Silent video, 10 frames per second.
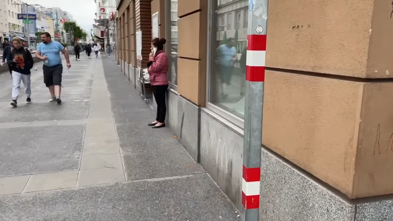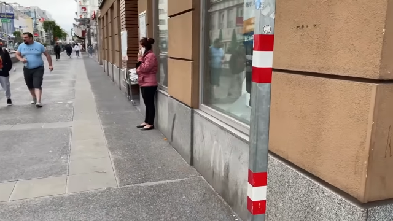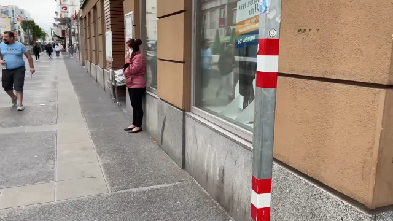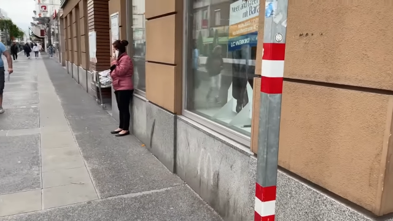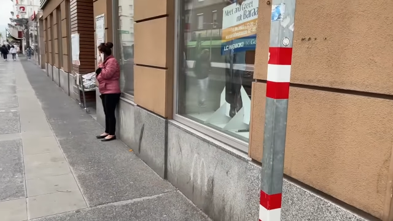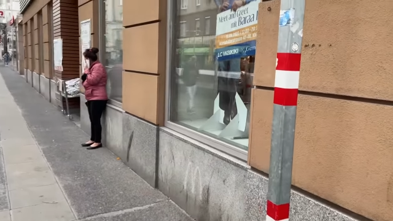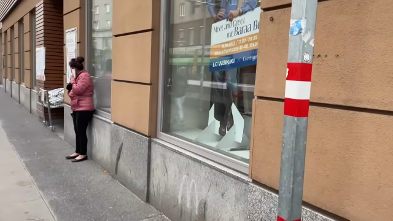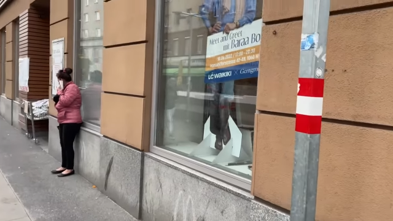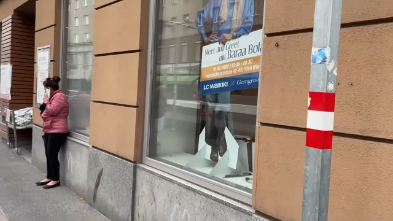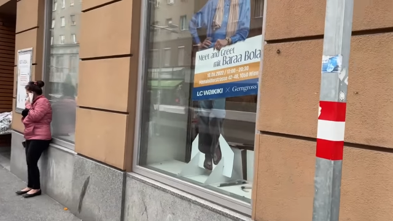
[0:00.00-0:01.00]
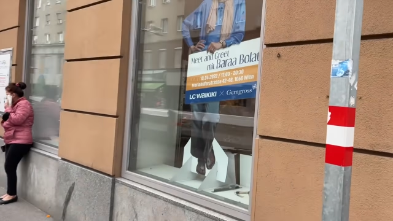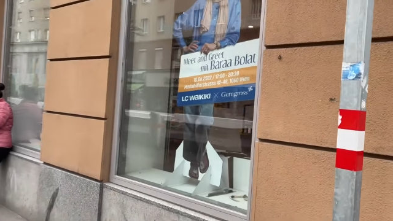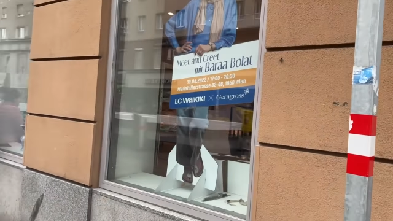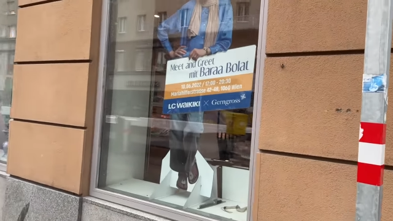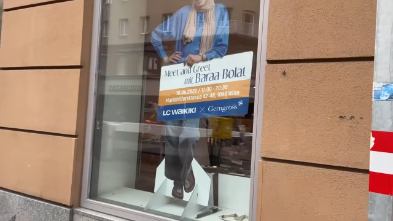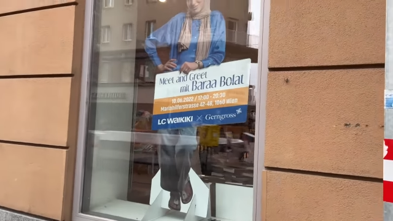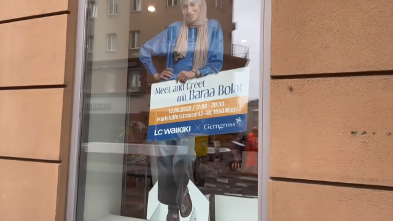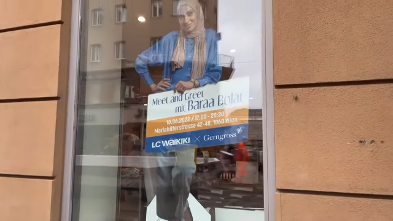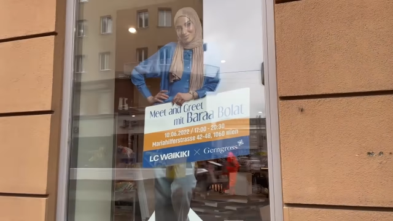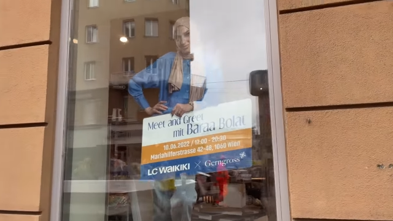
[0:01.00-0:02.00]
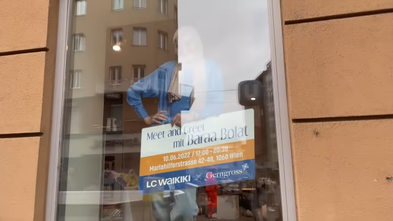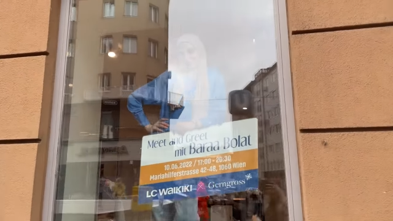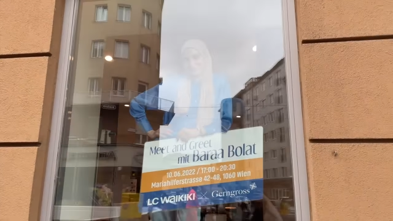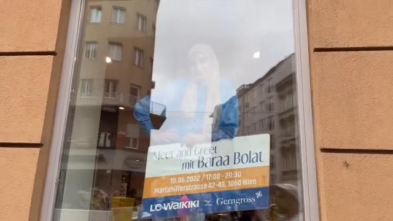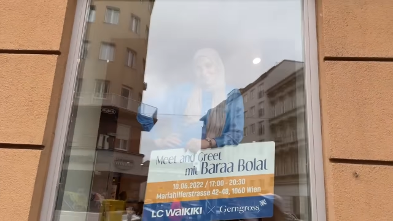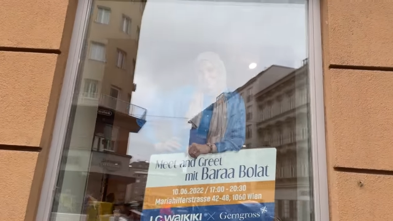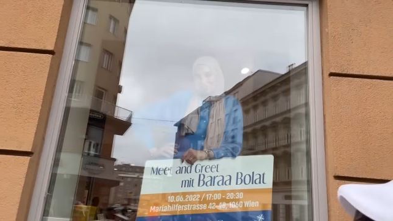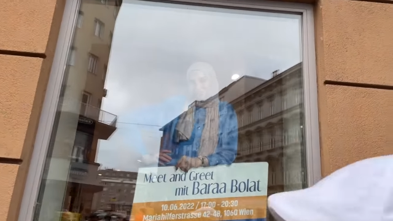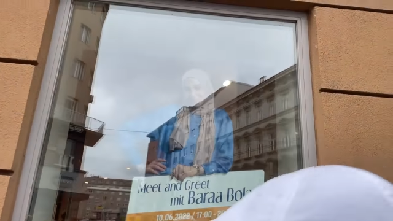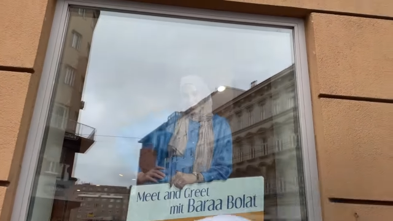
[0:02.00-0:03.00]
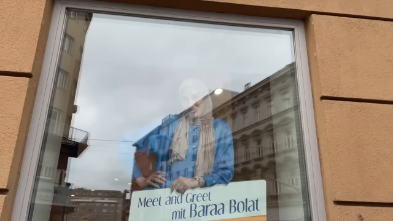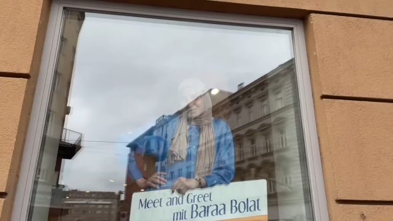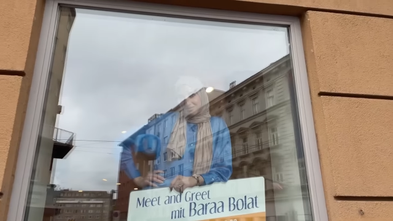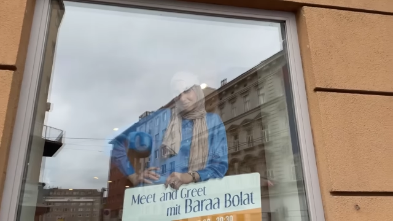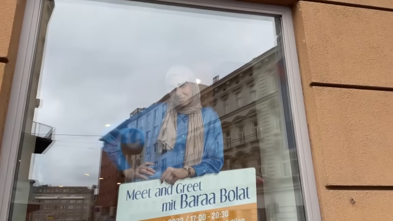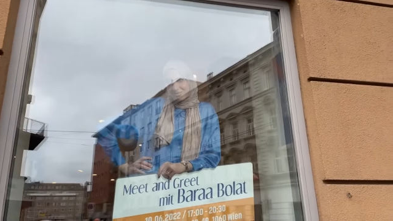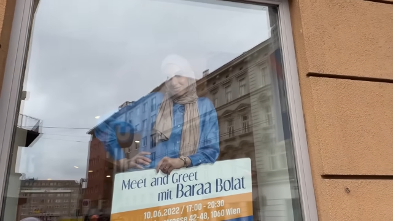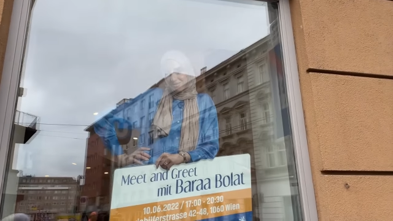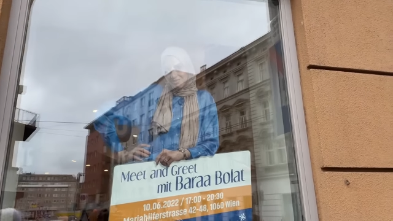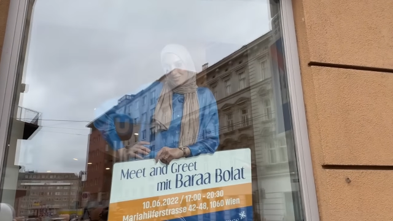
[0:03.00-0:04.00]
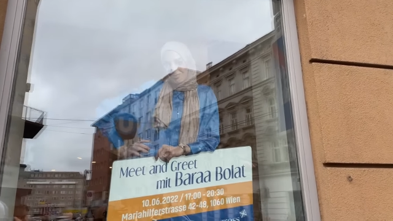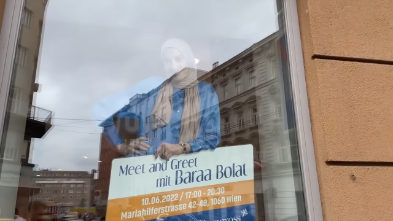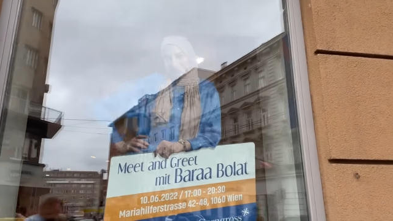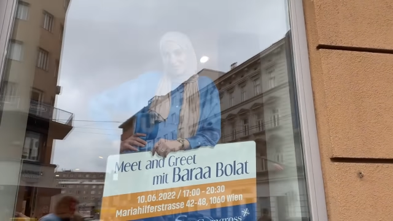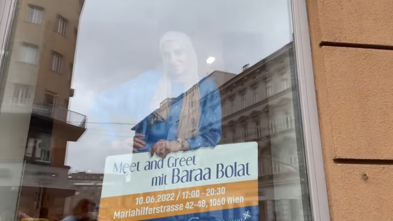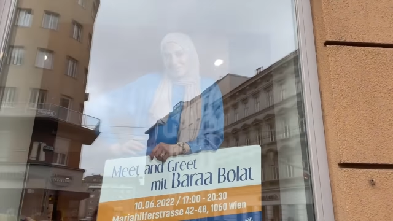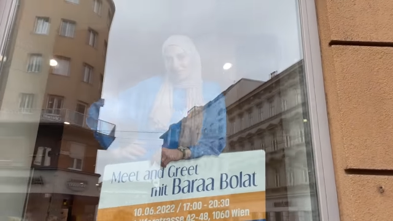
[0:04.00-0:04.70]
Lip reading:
No face is visible, so there are no lips to read.